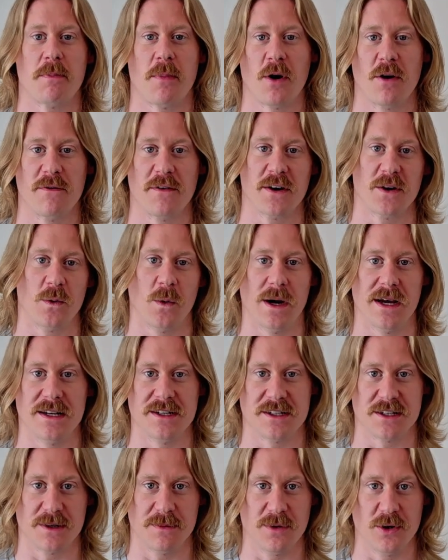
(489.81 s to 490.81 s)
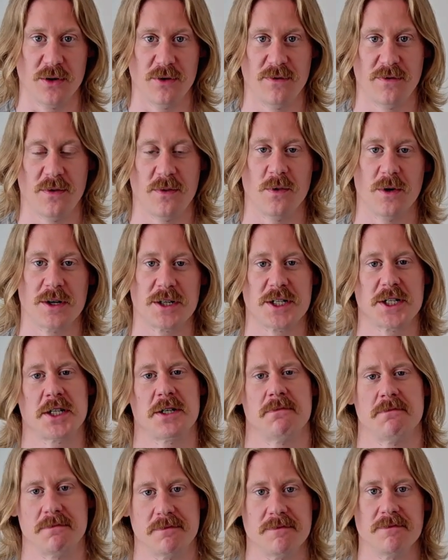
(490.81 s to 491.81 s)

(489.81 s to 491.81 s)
perfect ways to move, which